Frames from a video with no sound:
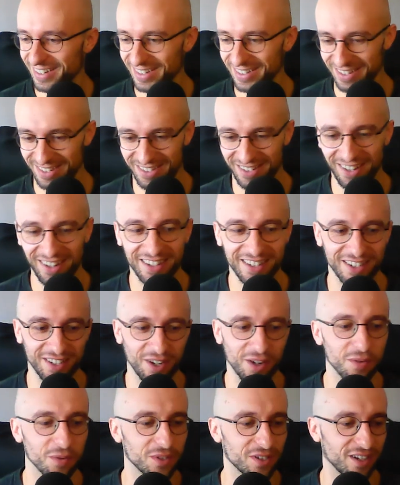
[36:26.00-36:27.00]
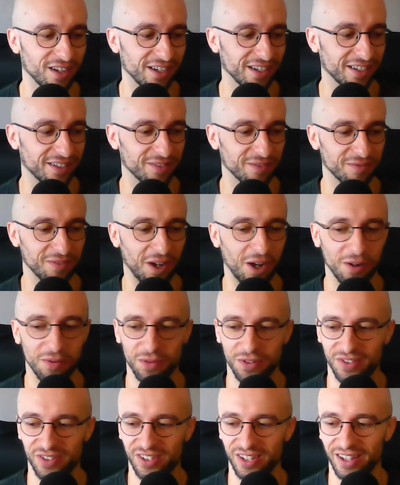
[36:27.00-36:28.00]
he decided I was like I
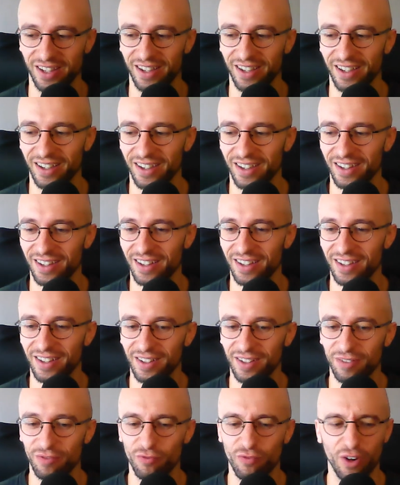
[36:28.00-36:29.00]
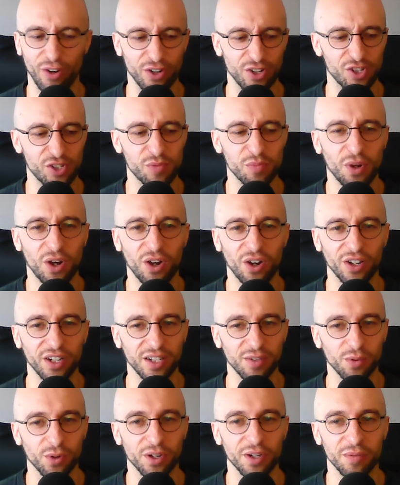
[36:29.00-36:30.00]
was uh, very smart and
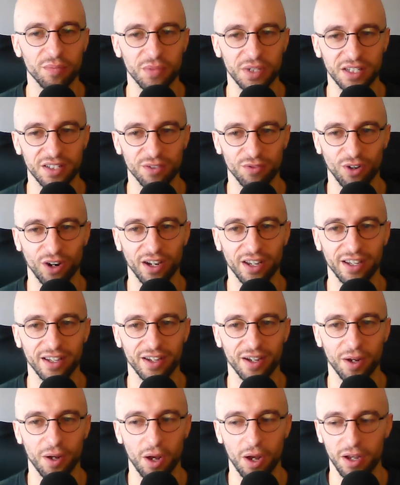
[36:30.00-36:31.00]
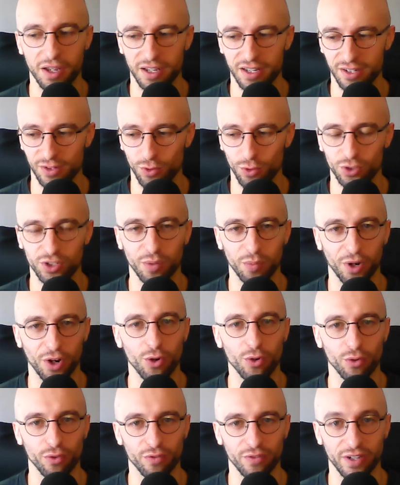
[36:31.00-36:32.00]
he wanted me to write uh, his
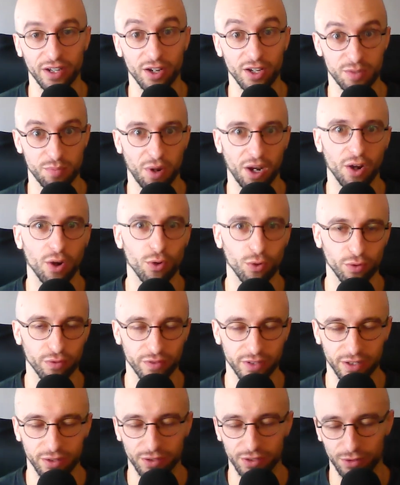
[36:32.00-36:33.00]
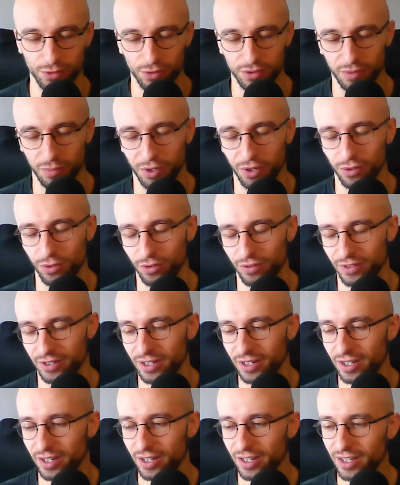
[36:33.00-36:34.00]
autobiography, his biography, not his autobiography.
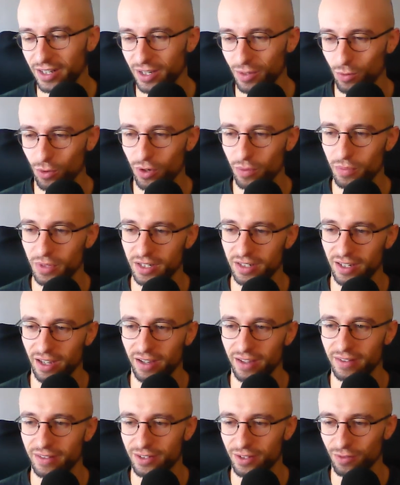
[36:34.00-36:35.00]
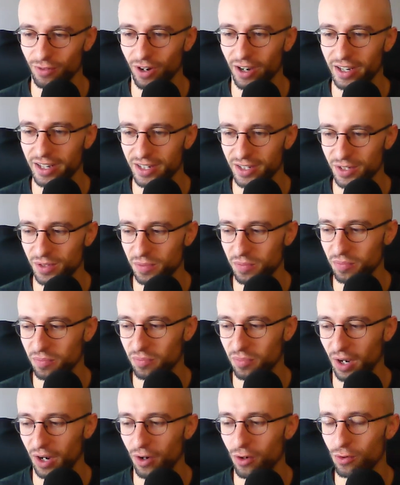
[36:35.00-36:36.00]
He wanted me to uh, write his
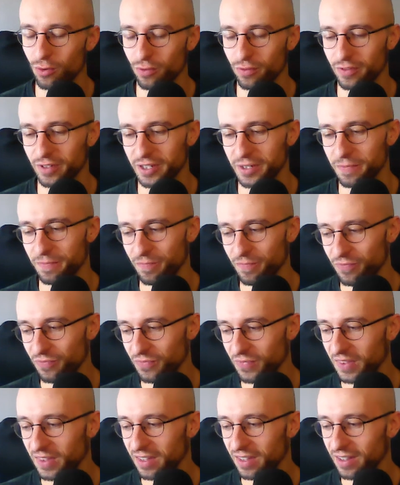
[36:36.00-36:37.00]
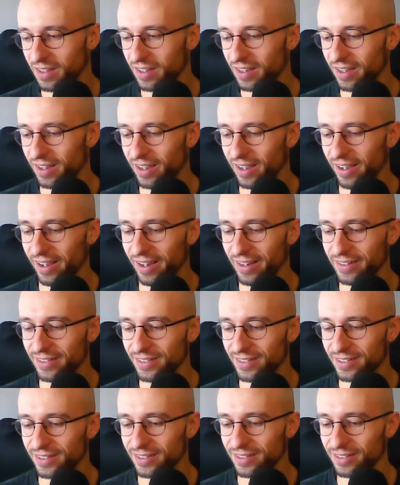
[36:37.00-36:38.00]
biography.
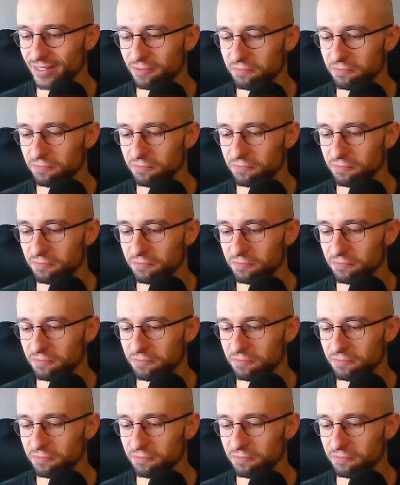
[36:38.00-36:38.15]
And